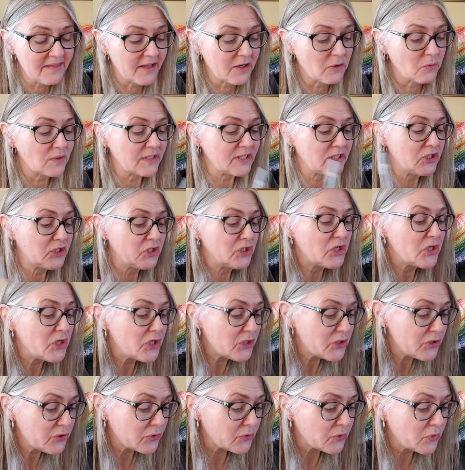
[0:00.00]
There was
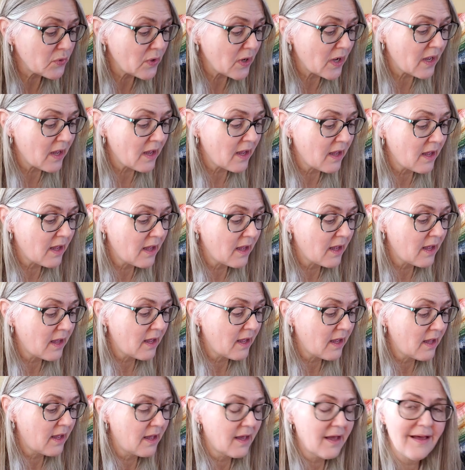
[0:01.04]
2
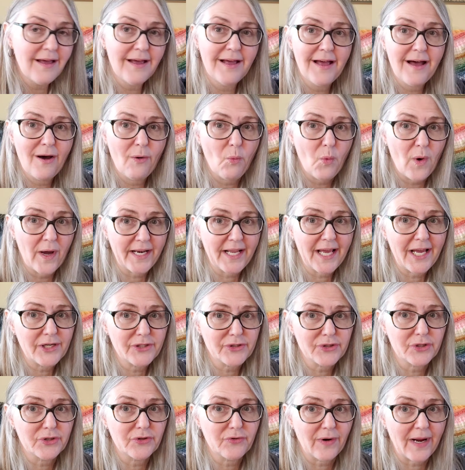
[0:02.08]

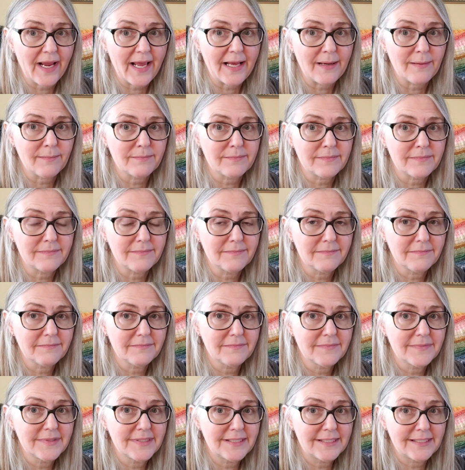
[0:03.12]
100-gram
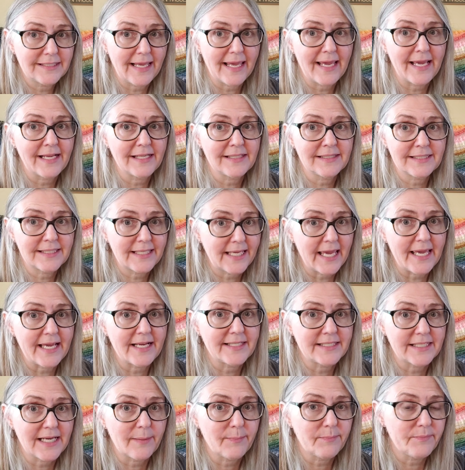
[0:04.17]
skeins
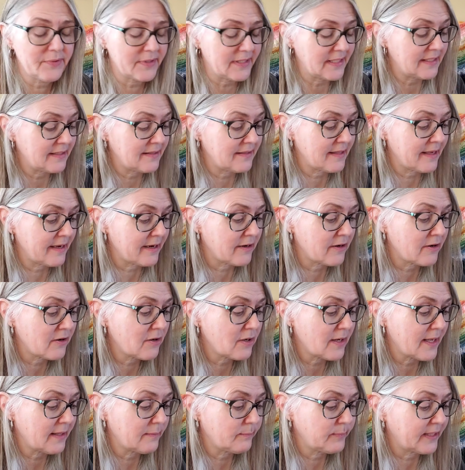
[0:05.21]
caked up in
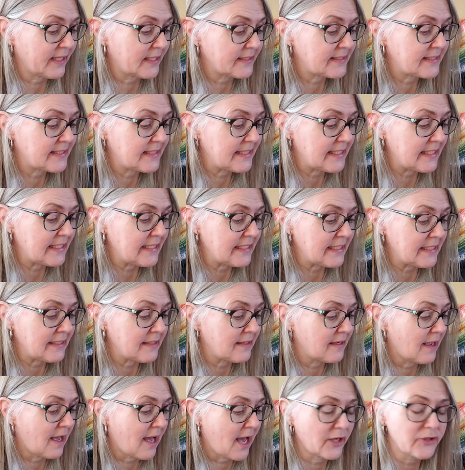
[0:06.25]
there, plus
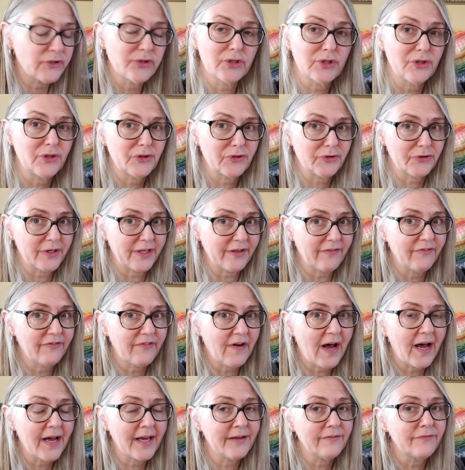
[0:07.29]
the
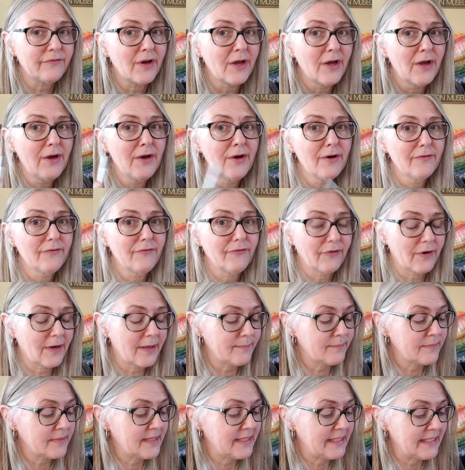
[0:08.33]
135
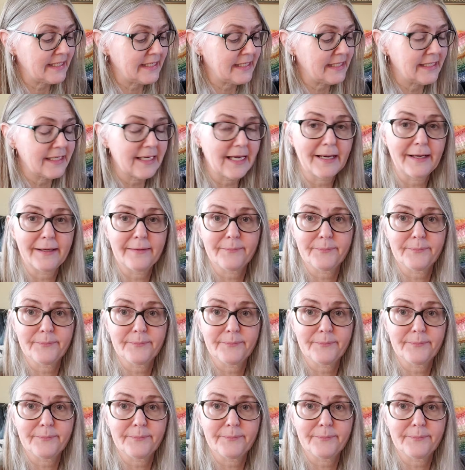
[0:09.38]
from the